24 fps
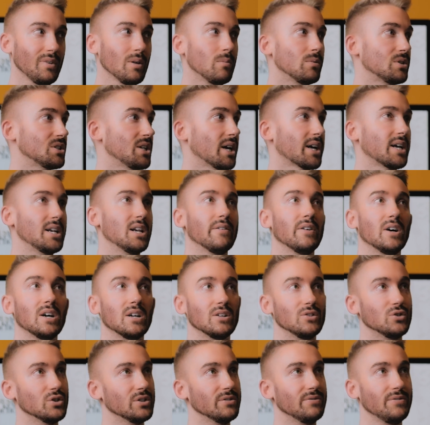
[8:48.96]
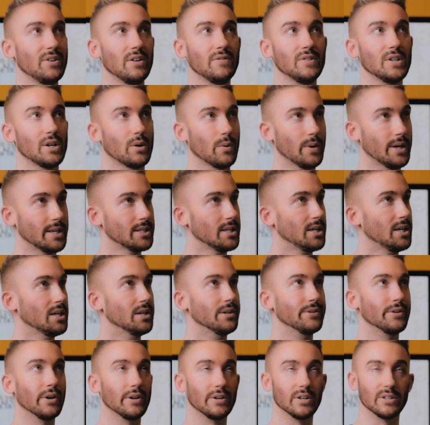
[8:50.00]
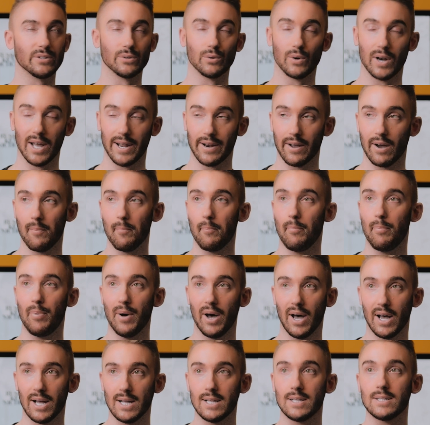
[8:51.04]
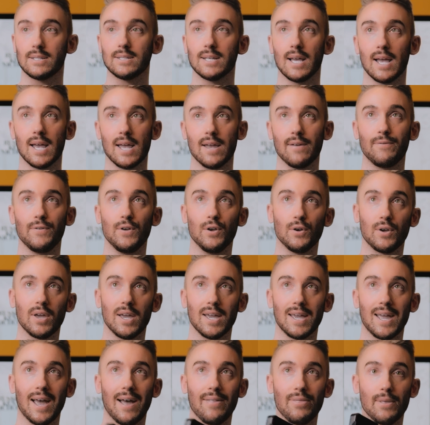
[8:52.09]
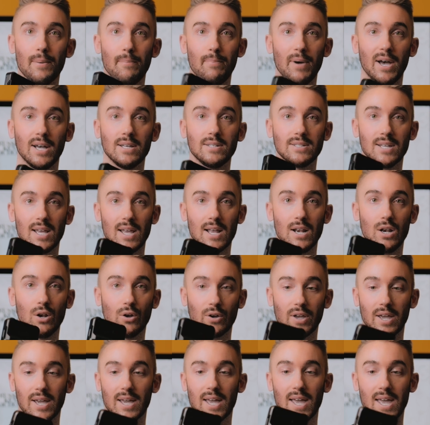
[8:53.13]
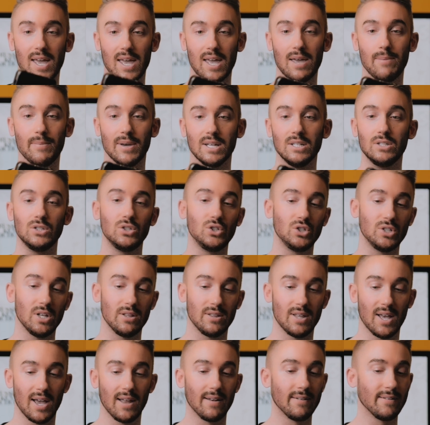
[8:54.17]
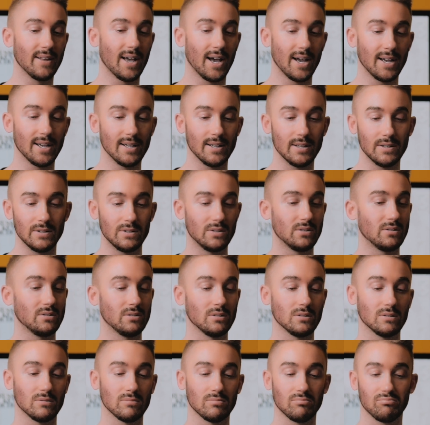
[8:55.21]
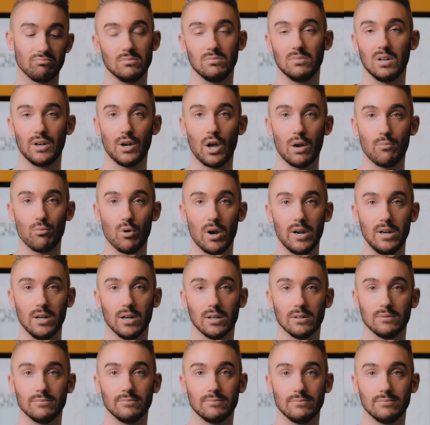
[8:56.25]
which is like another 150 quid. So it does all add up, but if you can get the best looking image, then that is a no-brainer.